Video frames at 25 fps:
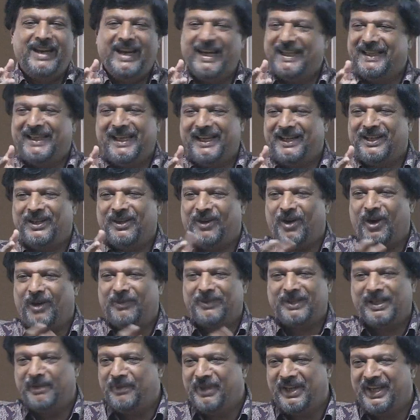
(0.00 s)
ethic
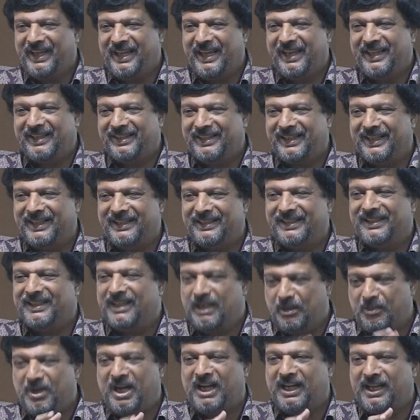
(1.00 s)
of communication
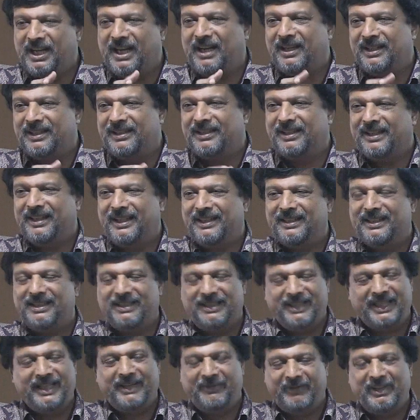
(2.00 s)
among our
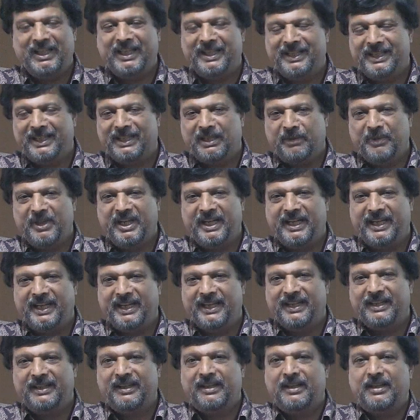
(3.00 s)
within the
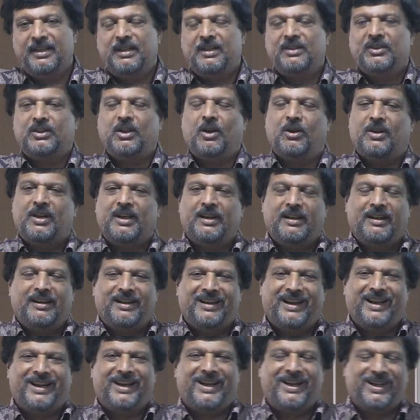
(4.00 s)
community.
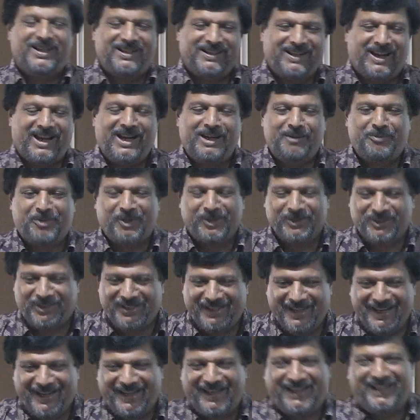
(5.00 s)
So our approach
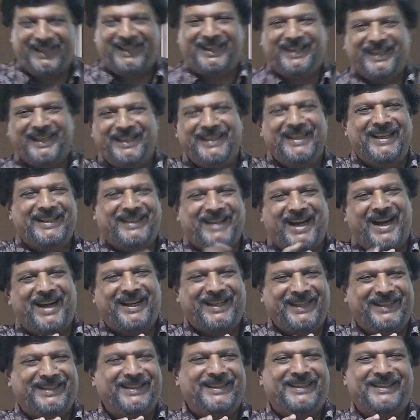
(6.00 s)
there in that
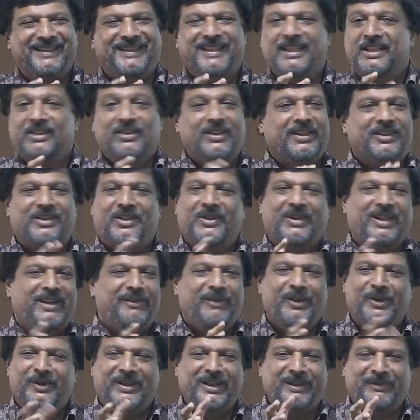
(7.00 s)
article, just to
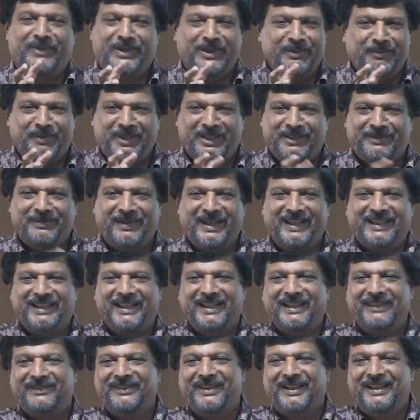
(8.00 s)
give you a different
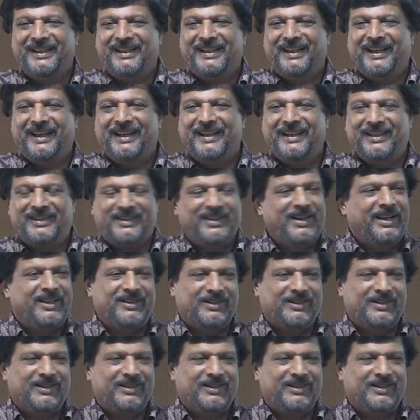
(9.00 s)
perspective, is